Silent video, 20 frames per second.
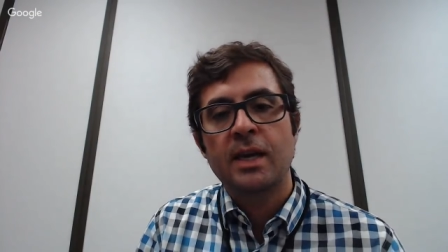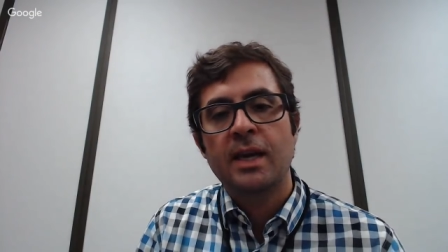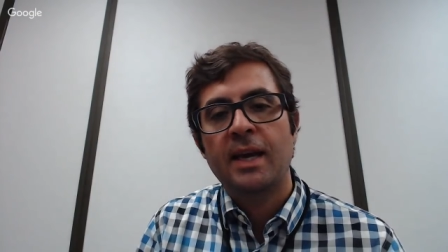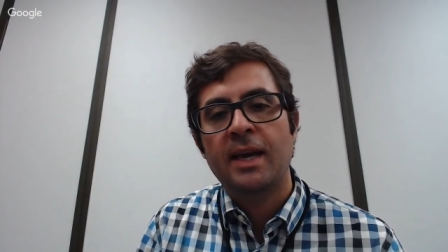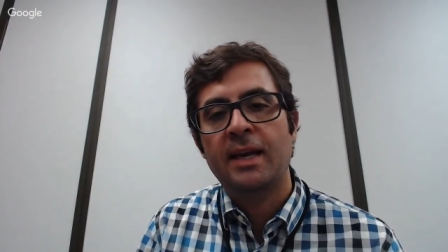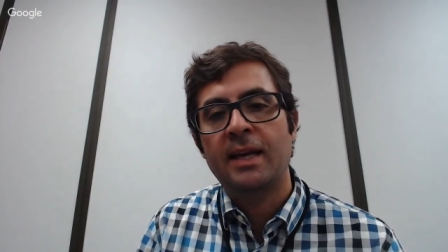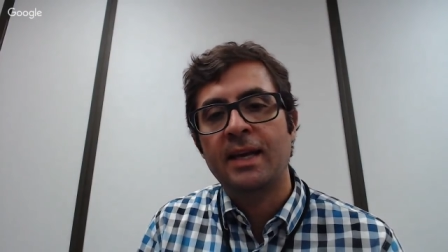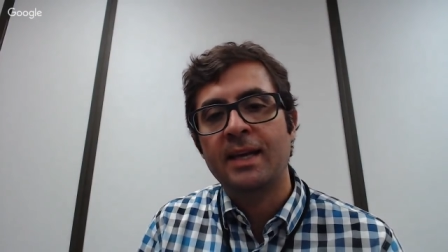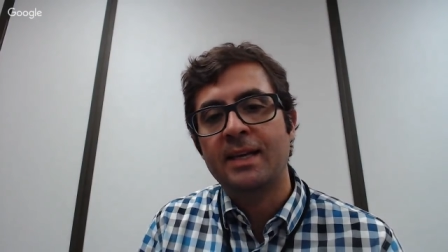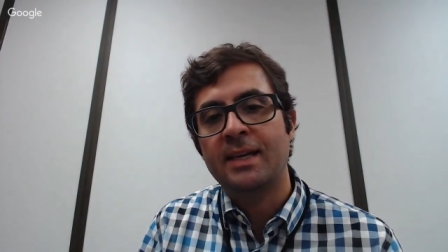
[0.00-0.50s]

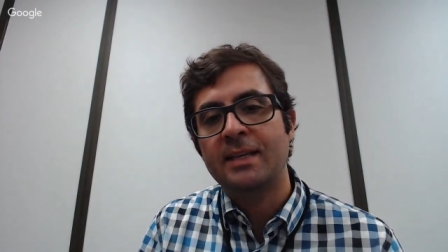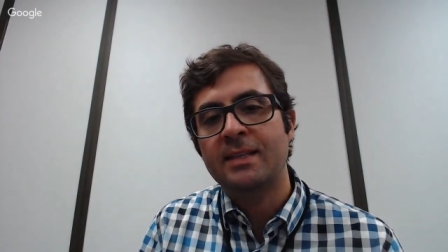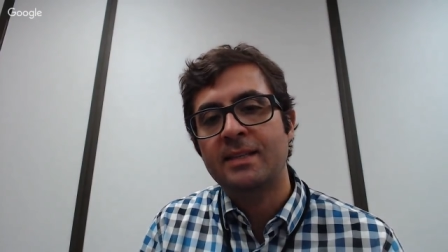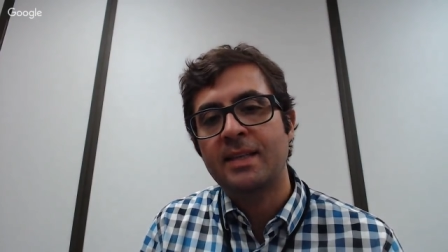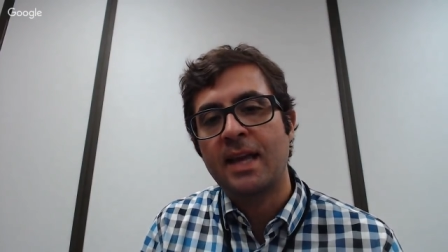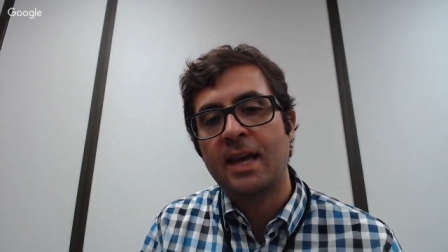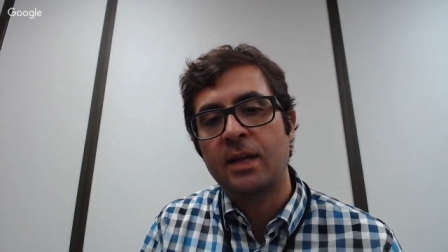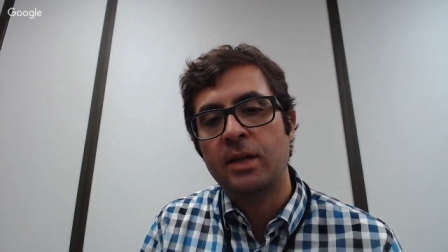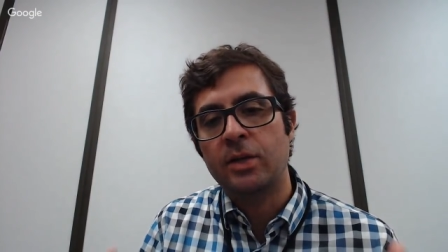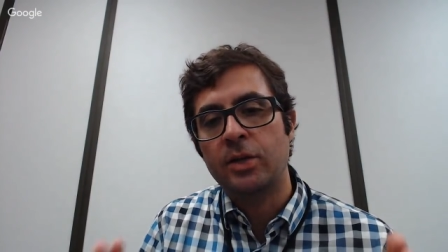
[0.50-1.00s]
And like I
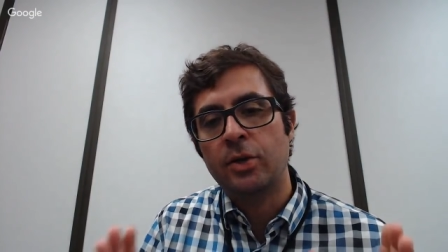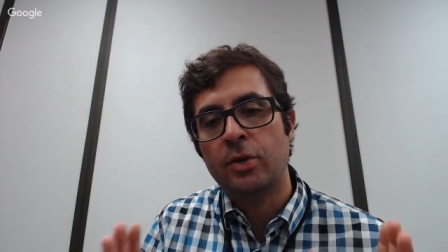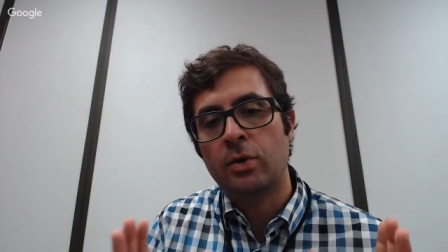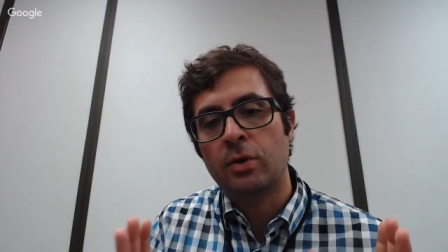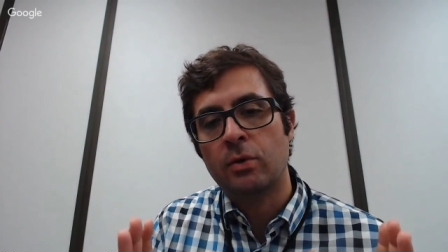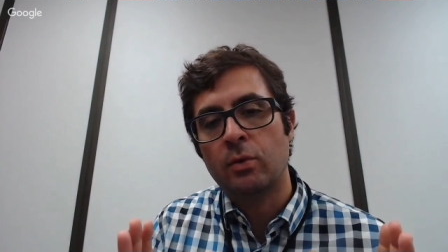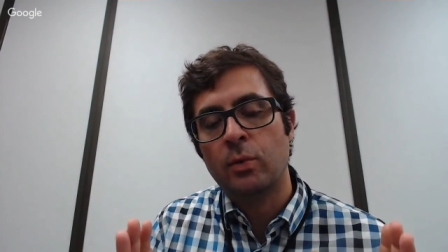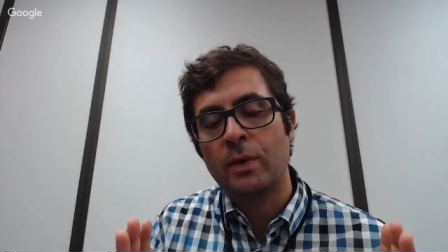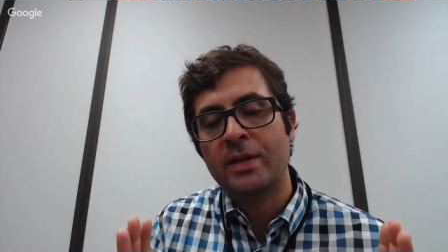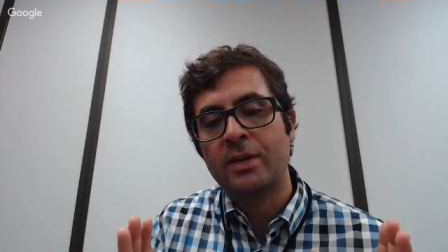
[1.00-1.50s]
said,
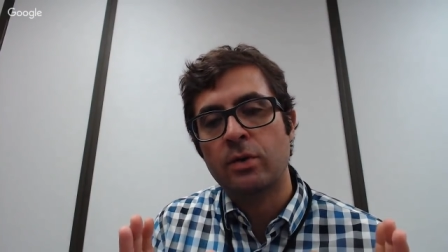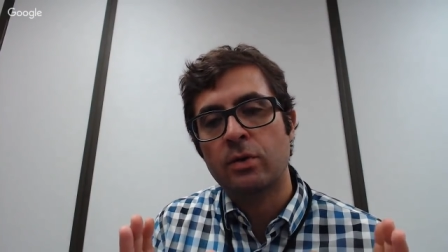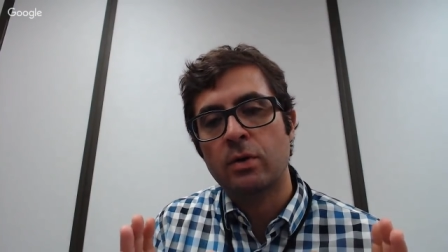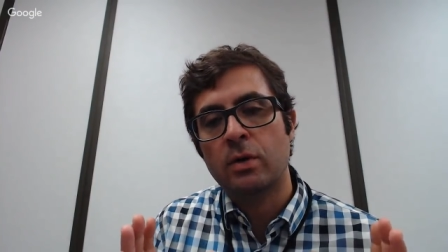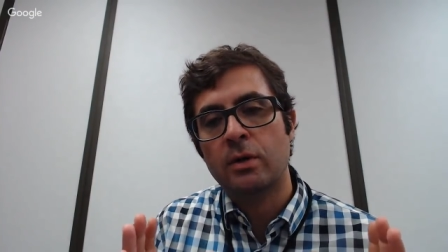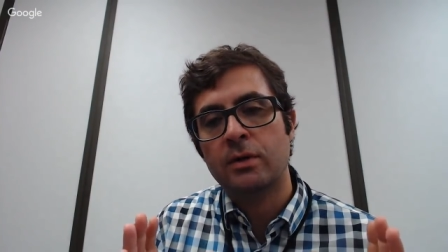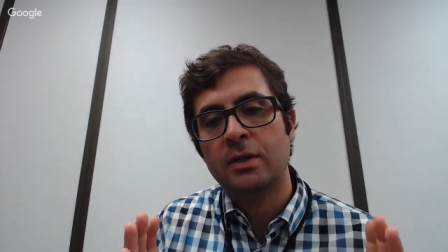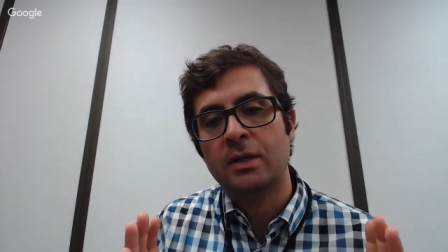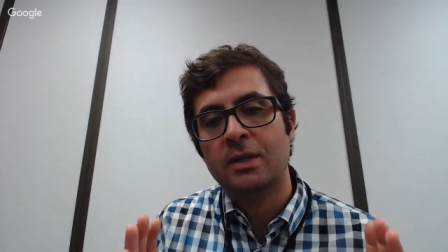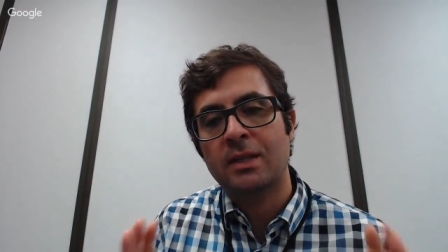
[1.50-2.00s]
when you're
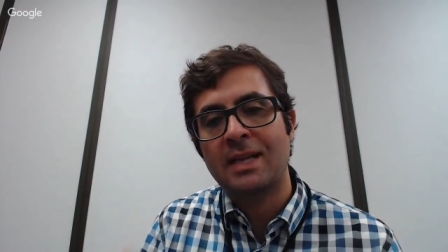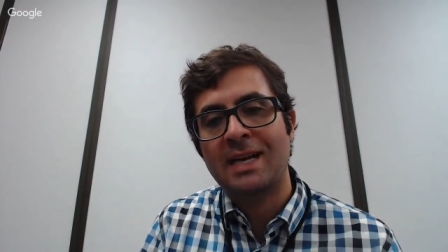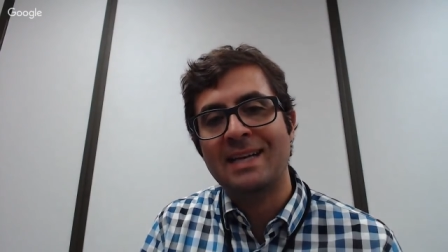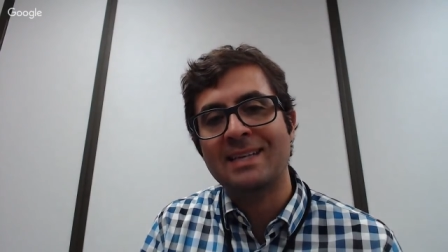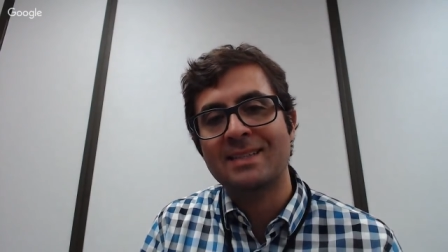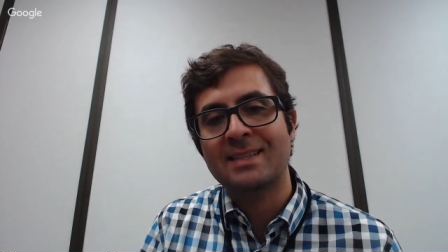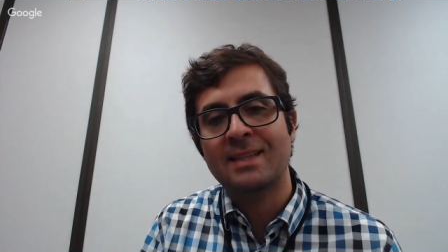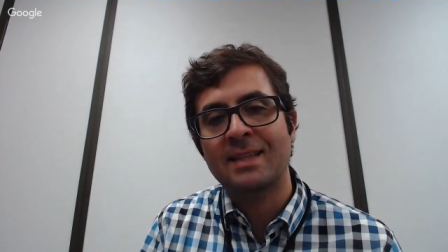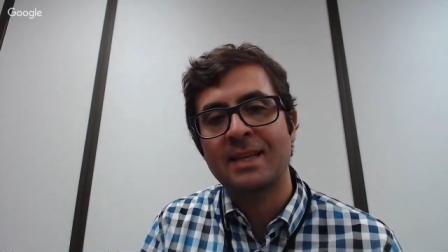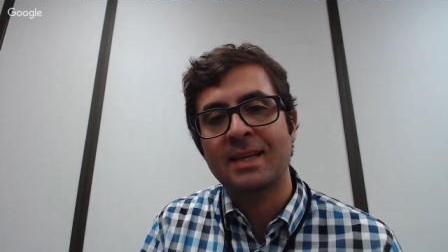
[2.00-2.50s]
on the
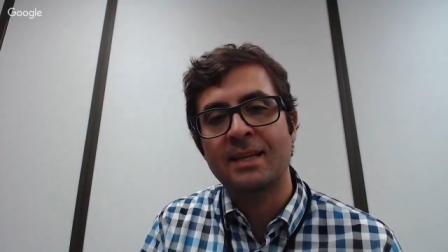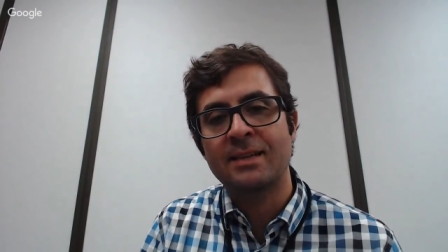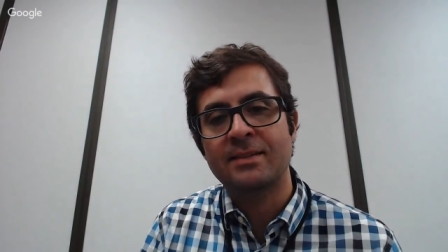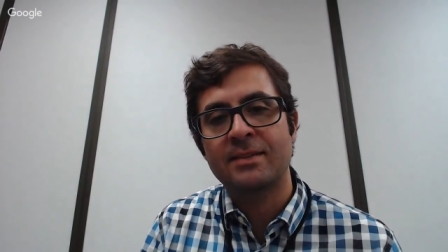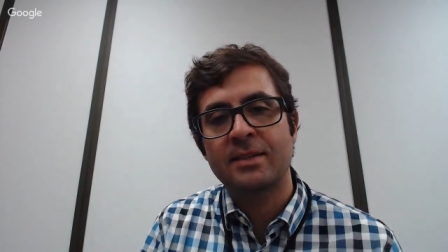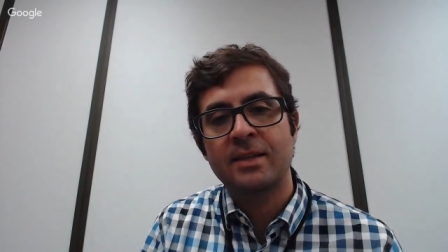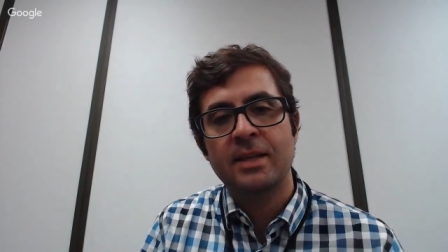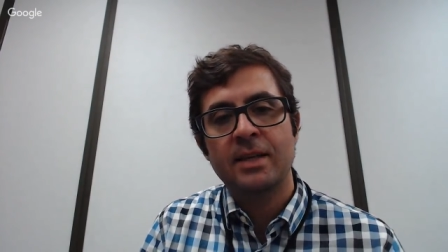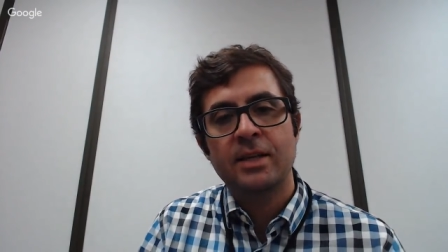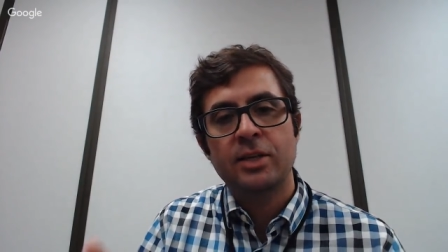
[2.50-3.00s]
class
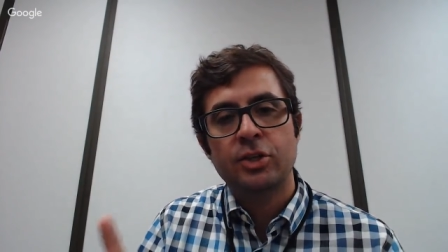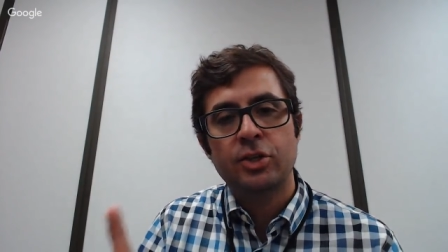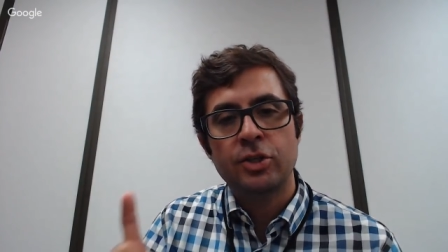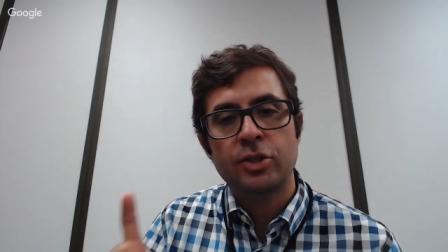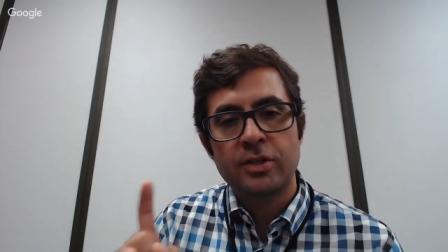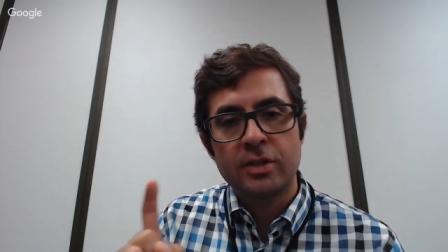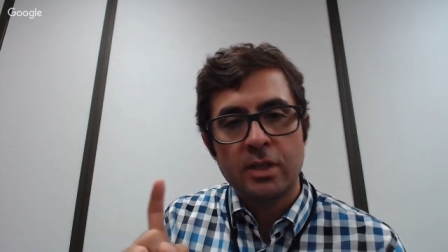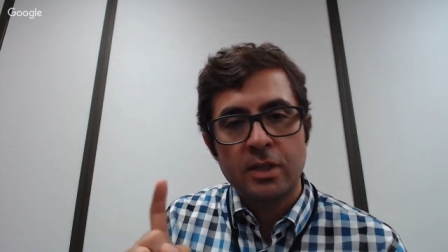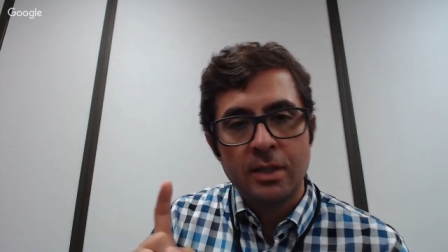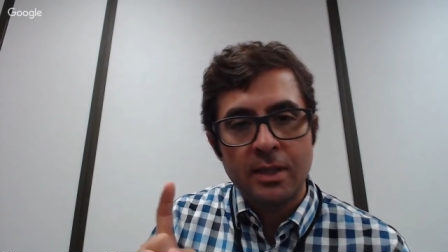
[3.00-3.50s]
list,
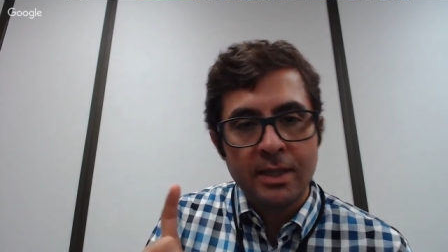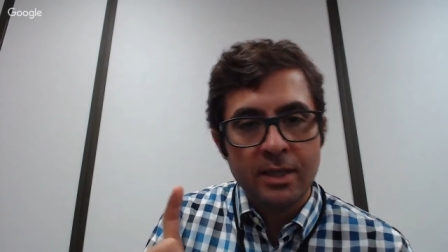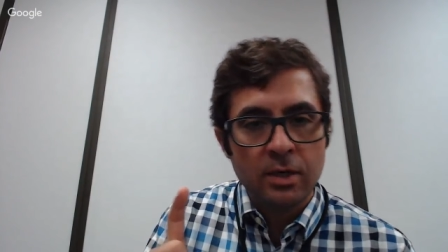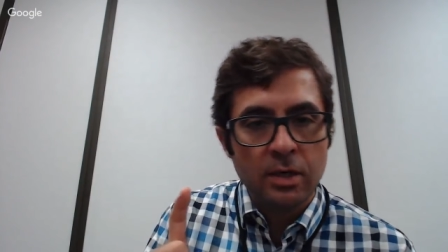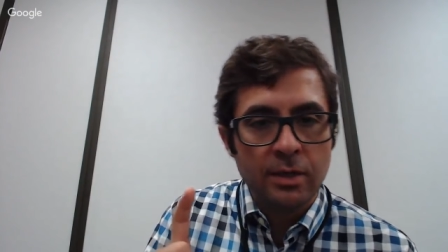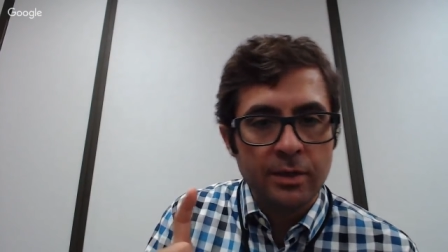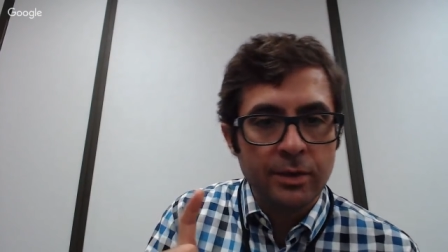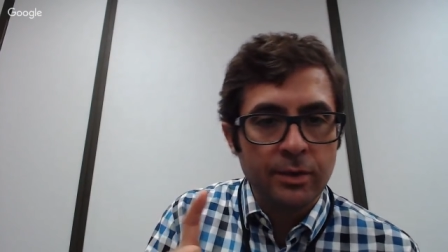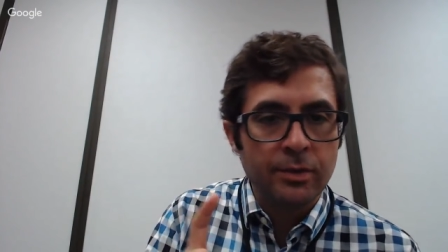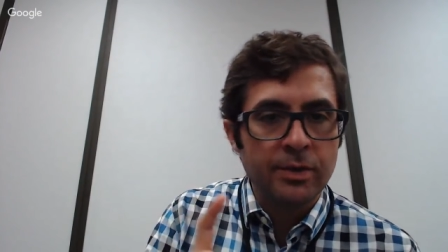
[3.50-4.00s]
just click
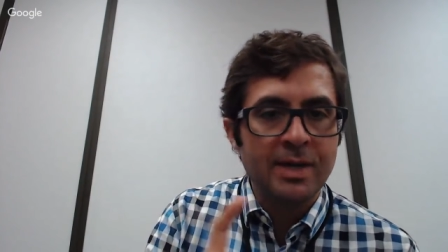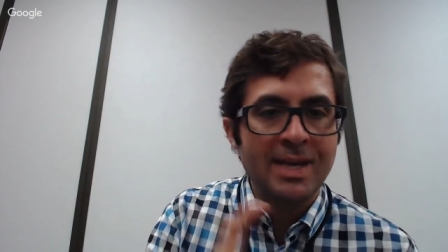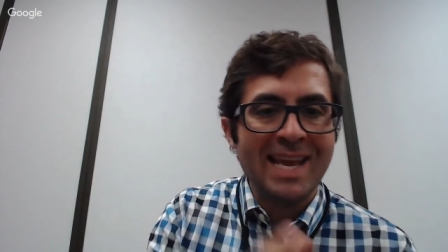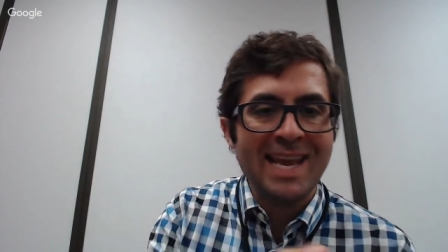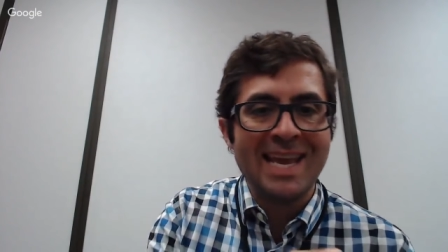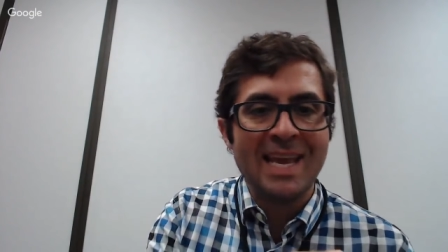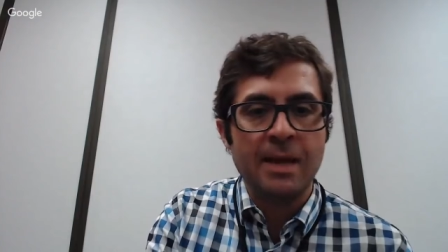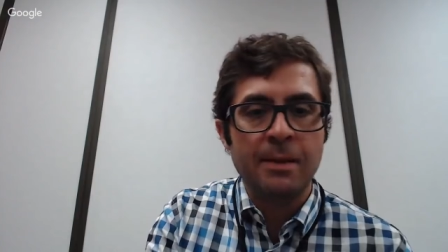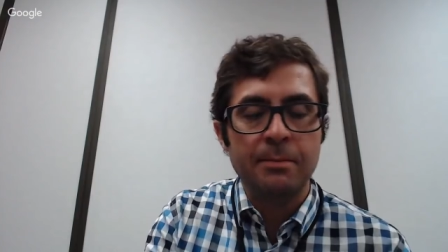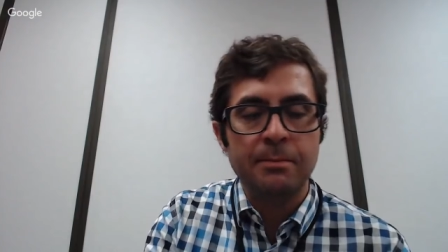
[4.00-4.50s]
on their
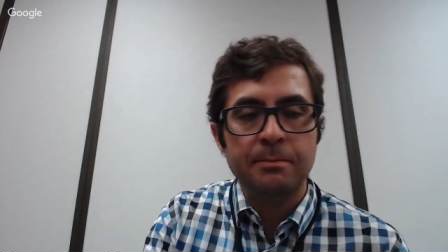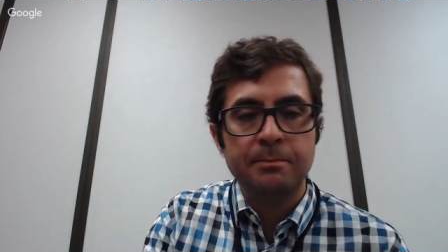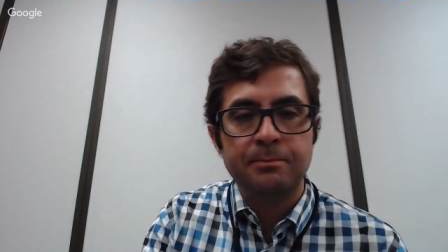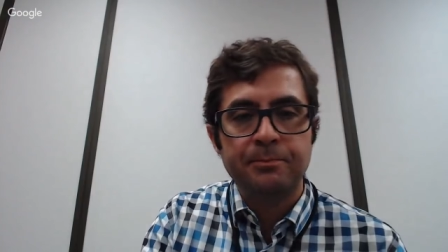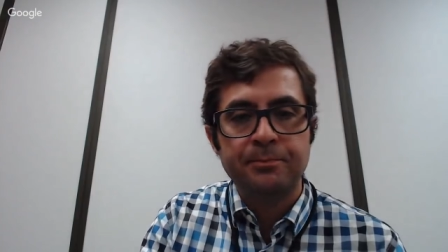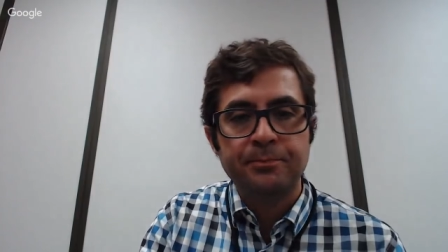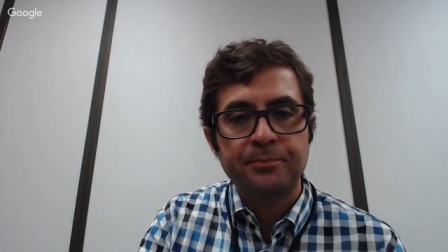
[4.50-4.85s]
name,